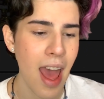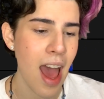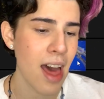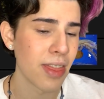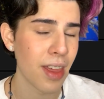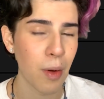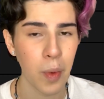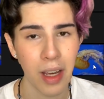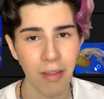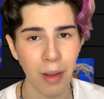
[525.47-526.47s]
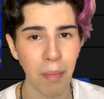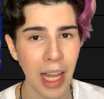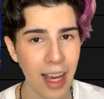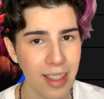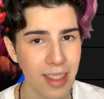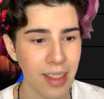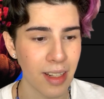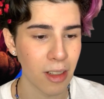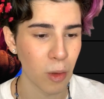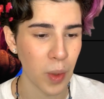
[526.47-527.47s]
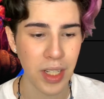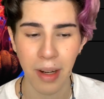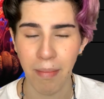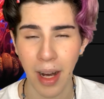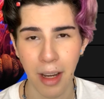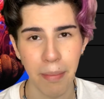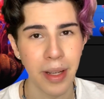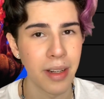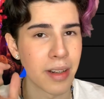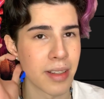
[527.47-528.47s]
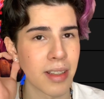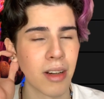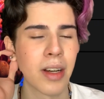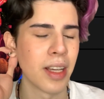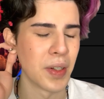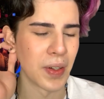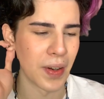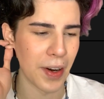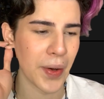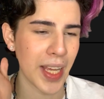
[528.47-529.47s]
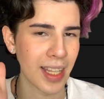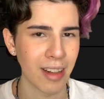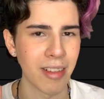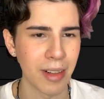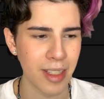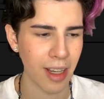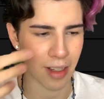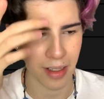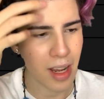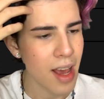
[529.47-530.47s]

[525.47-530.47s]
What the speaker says: and then we have the black sea nettle, which in my opinion is okay. No, I'll get there in a second.